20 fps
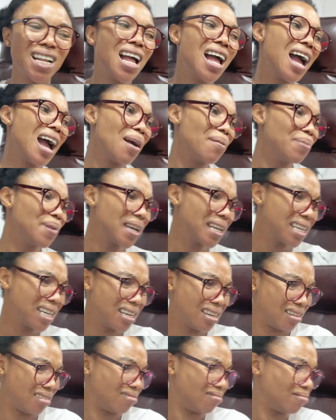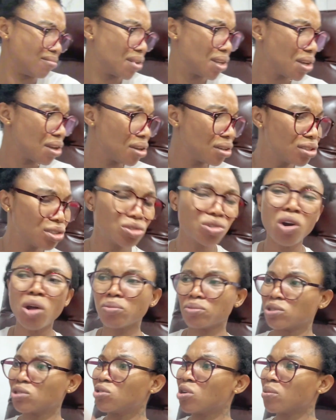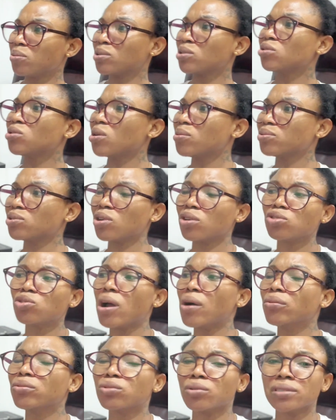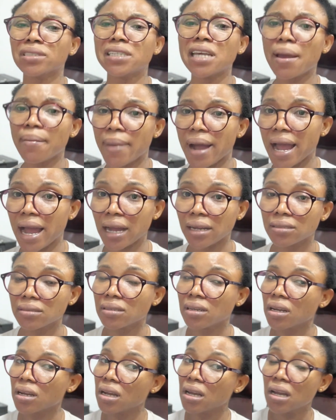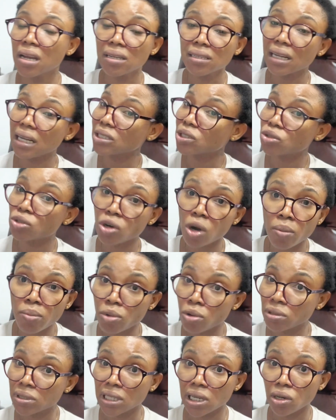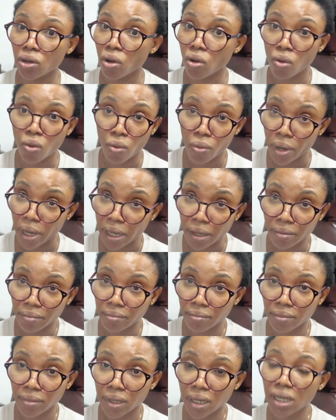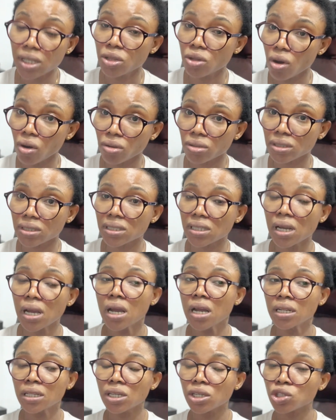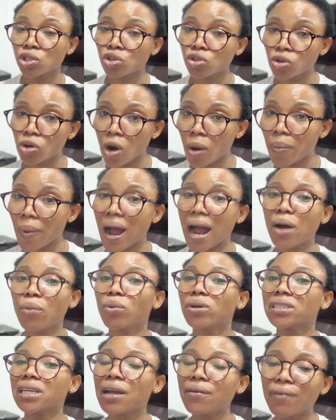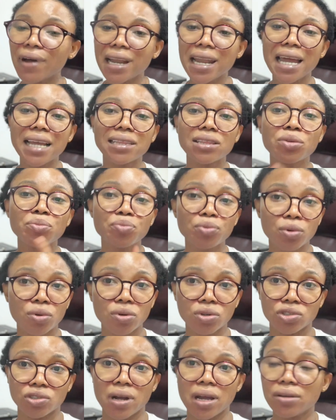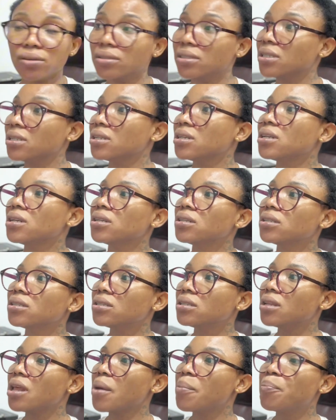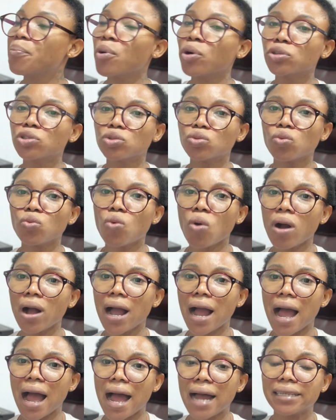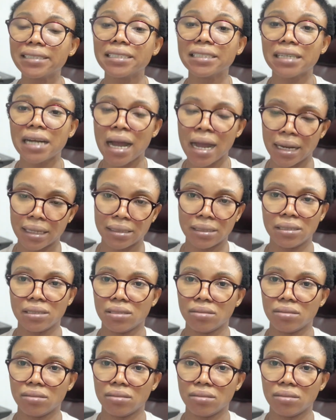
I beg you, scrub. Do I want to tear my hand? That scrub goes a long way. It does. The scrub and whatever lightening product you are using, they both work hand in hand.